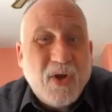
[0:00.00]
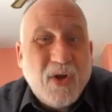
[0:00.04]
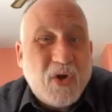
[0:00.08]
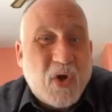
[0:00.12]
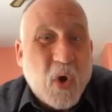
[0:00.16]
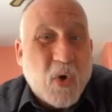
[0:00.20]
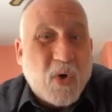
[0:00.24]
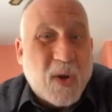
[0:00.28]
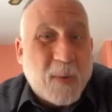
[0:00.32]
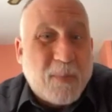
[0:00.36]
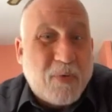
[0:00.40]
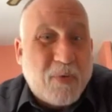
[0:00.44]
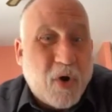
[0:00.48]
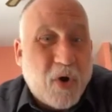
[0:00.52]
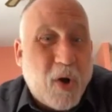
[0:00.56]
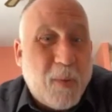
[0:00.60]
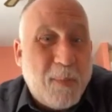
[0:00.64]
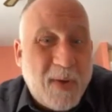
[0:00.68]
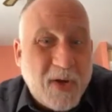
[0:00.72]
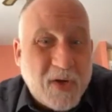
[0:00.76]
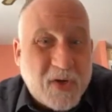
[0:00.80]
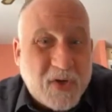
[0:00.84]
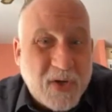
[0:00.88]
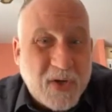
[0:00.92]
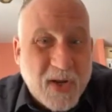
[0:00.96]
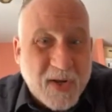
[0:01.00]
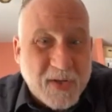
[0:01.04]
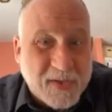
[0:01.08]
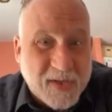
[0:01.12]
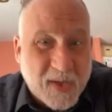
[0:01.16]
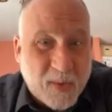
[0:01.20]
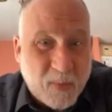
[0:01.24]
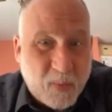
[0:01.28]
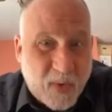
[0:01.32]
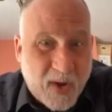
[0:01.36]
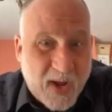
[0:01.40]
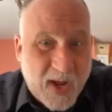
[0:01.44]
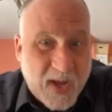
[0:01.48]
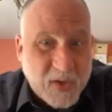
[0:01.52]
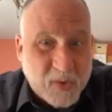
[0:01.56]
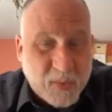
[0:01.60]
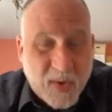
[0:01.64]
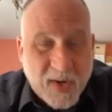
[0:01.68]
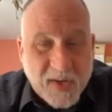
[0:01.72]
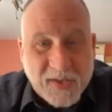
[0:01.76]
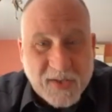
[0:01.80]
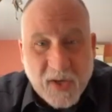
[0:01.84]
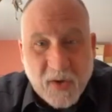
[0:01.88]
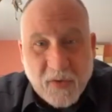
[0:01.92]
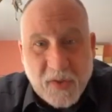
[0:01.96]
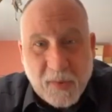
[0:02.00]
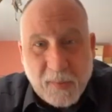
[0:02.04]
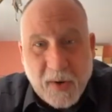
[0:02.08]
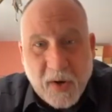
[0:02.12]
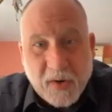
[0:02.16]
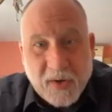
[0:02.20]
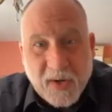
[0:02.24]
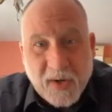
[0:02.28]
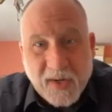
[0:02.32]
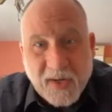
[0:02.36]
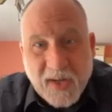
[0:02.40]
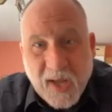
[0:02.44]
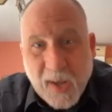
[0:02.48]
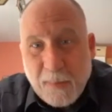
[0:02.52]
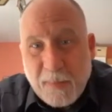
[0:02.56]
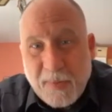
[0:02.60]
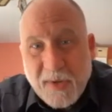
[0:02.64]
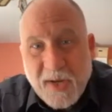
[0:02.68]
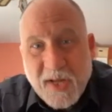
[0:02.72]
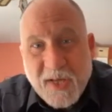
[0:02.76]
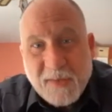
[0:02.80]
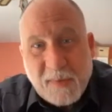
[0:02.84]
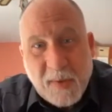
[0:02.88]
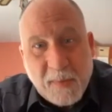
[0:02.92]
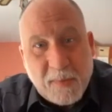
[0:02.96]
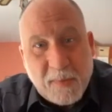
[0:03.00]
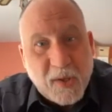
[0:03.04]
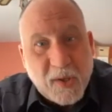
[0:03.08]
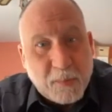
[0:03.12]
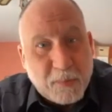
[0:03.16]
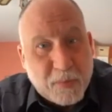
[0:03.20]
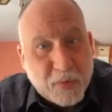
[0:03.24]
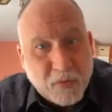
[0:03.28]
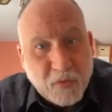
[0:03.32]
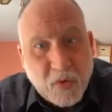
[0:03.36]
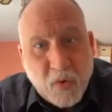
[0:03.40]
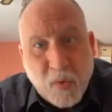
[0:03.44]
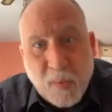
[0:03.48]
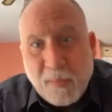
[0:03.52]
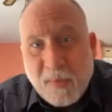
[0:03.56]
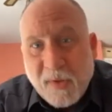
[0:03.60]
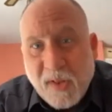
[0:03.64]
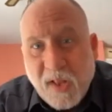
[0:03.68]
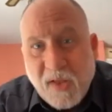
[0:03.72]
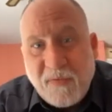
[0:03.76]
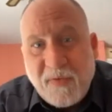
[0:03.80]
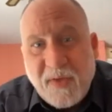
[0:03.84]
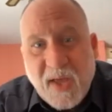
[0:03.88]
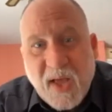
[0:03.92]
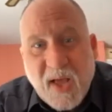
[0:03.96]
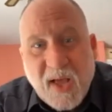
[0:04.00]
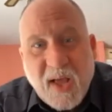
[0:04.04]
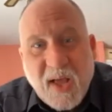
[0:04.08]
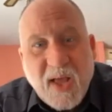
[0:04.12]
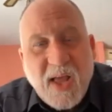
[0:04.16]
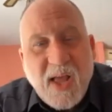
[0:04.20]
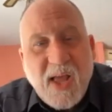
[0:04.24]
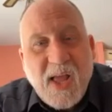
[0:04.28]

coca prohibition in some ways. When South American companies, people in Peru and Bolivia